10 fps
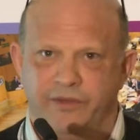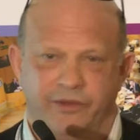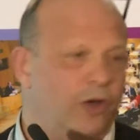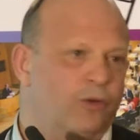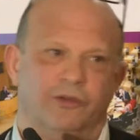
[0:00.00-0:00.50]

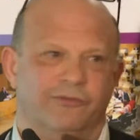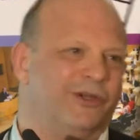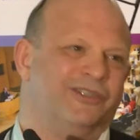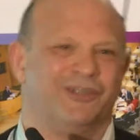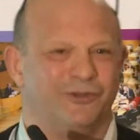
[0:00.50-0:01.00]
the whole of
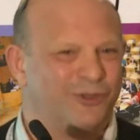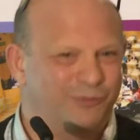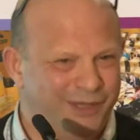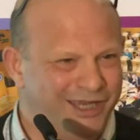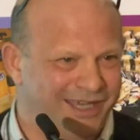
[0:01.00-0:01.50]
one's social
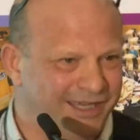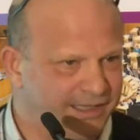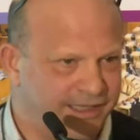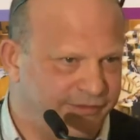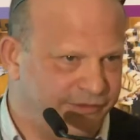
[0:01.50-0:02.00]
being,
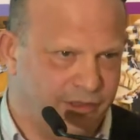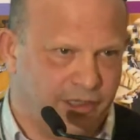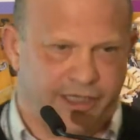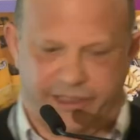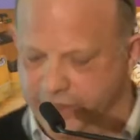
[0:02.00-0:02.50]
if you
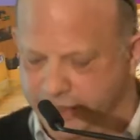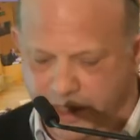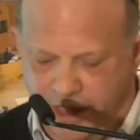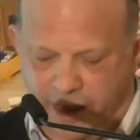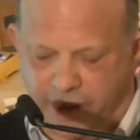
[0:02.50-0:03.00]
like.
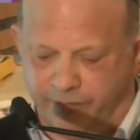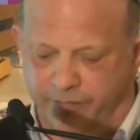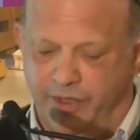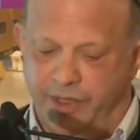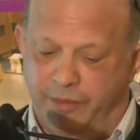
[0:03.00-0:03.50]

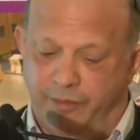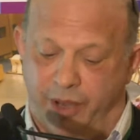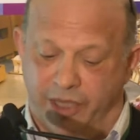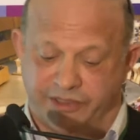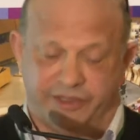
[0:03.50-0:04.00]
Um,
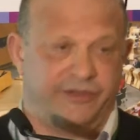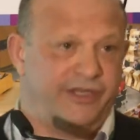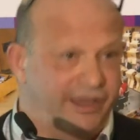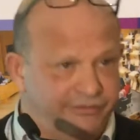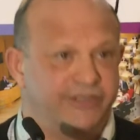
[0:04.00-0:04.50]
but
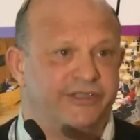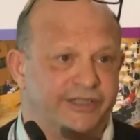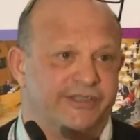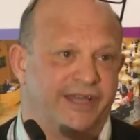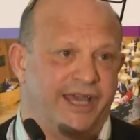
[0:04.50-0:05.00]
the evidence
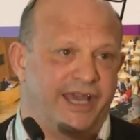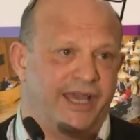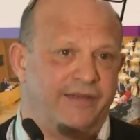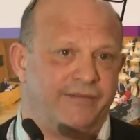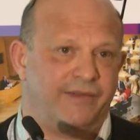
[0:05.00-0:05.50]
is
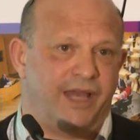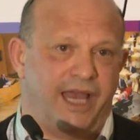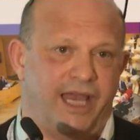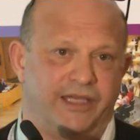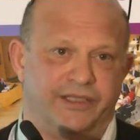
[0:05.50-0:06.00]
there,
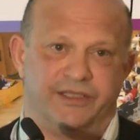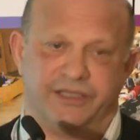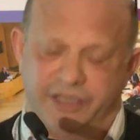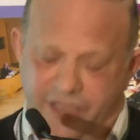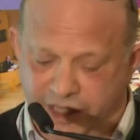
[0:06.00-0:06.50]
and
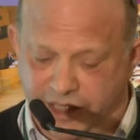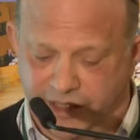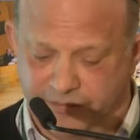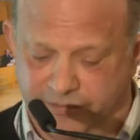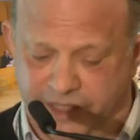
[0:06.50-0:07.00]

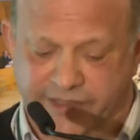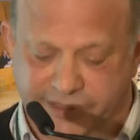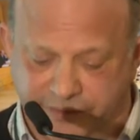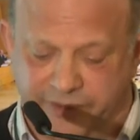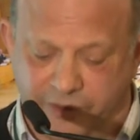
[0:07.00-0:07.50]
um, it's
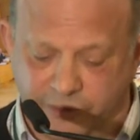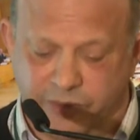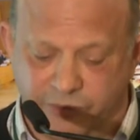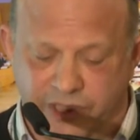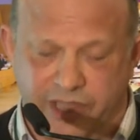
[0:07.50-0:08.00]
something that we
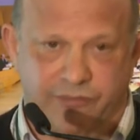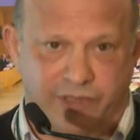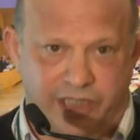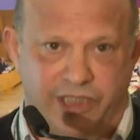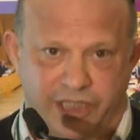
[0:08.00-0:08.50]
really,
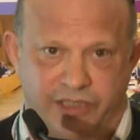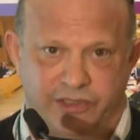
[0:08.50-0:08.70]
really need